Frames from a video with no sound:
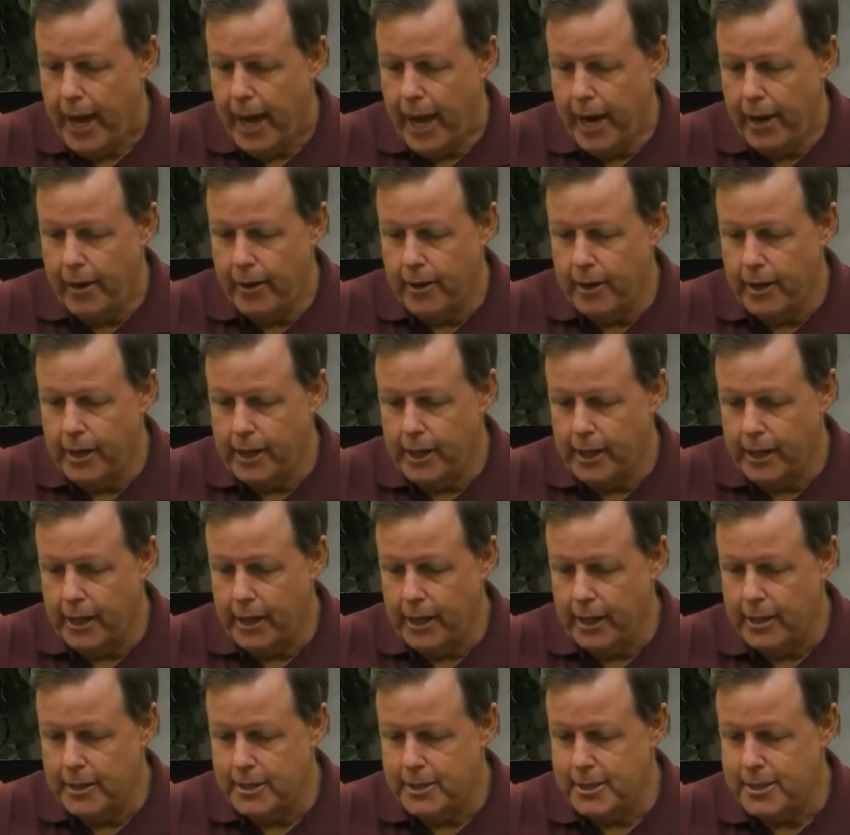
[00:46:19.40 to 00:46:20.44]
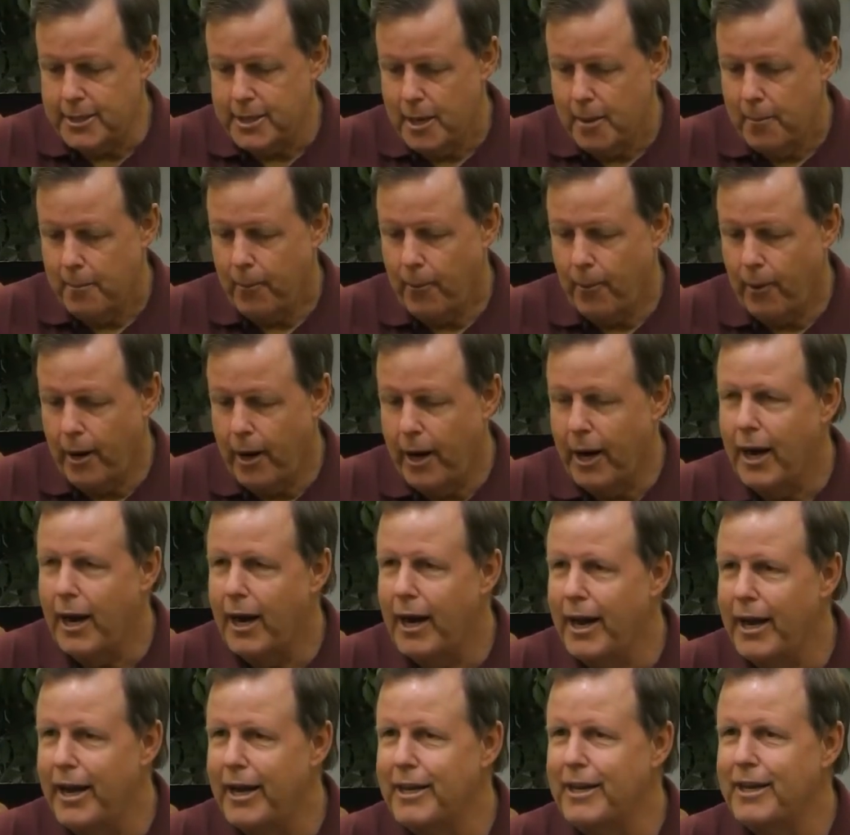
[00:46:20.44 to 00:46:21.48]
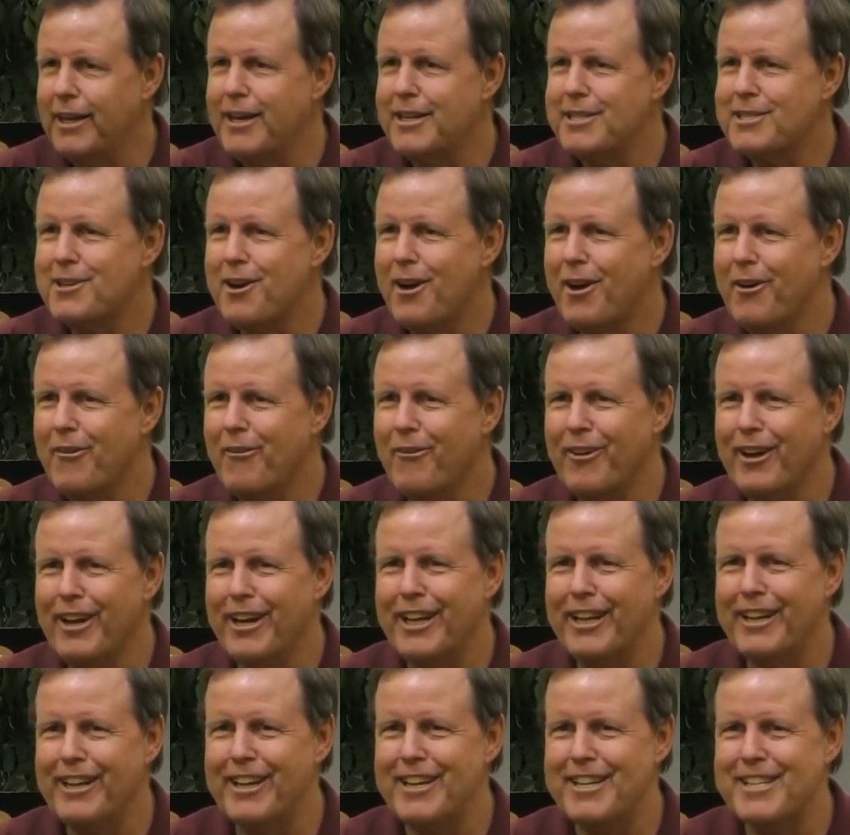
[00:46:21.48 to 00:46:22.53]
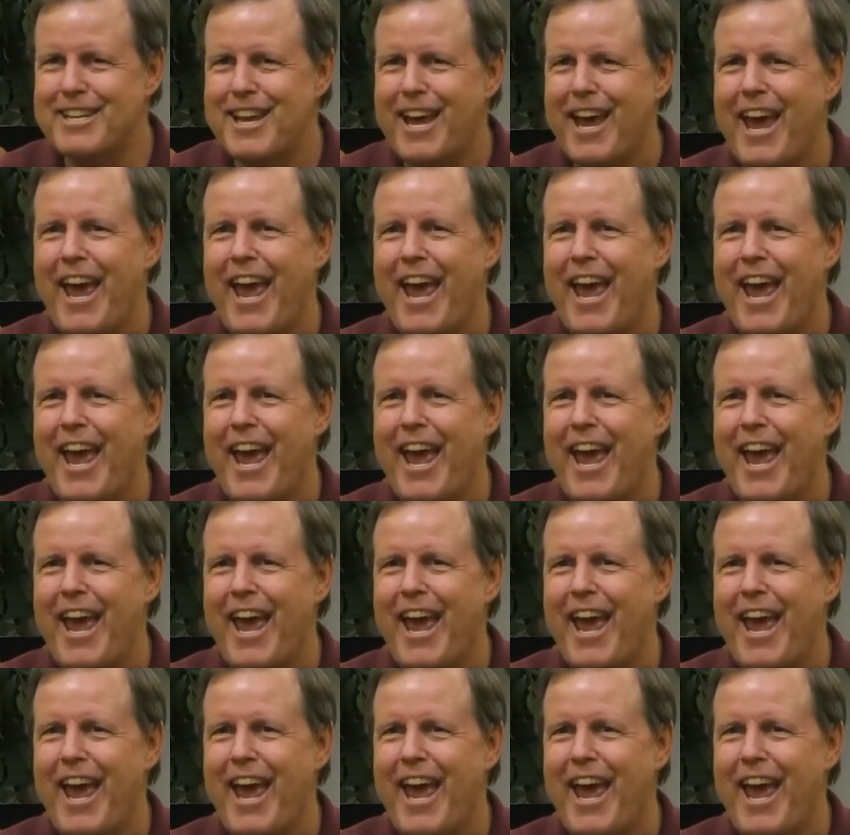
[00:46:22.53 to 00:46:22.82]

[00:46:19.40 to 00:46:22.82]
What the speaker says: Arrogance, pride, and I started reading these.